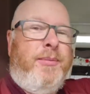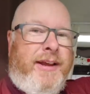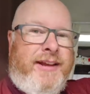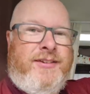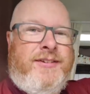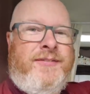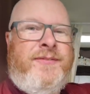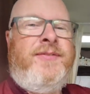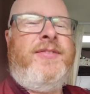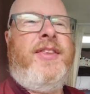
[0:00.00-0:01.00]
please.
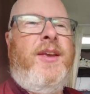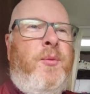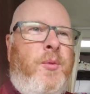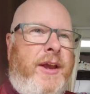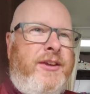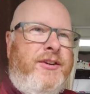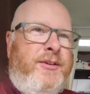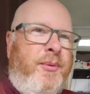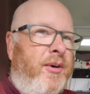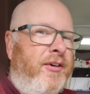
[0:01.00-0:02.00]
Which
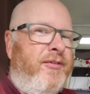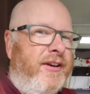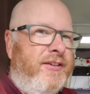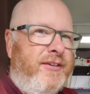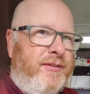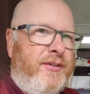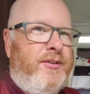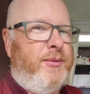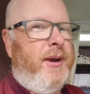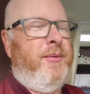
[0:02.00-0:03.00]
is more offensive as a
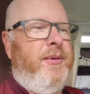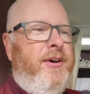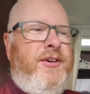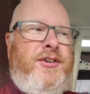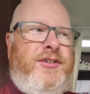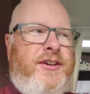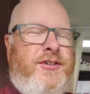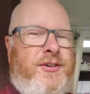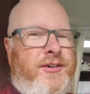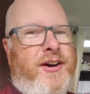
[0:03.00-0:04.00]
swear word,
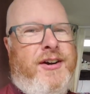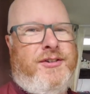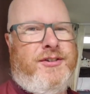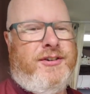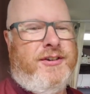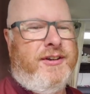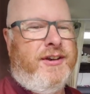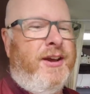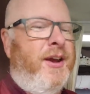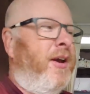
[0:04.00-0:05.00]
shit or arse?
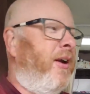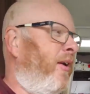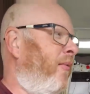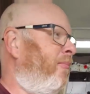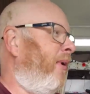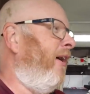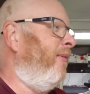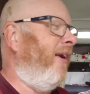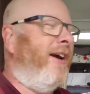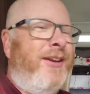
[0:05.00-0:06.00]
Bear
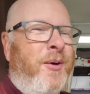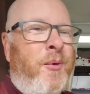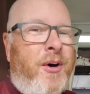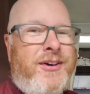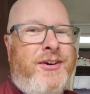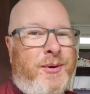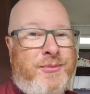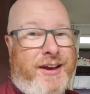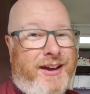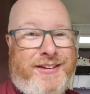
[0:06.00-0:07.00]
in mind that one
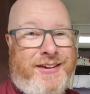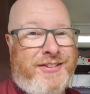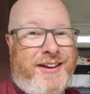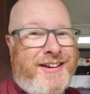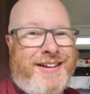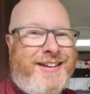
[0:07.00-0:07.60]
comes out of the other.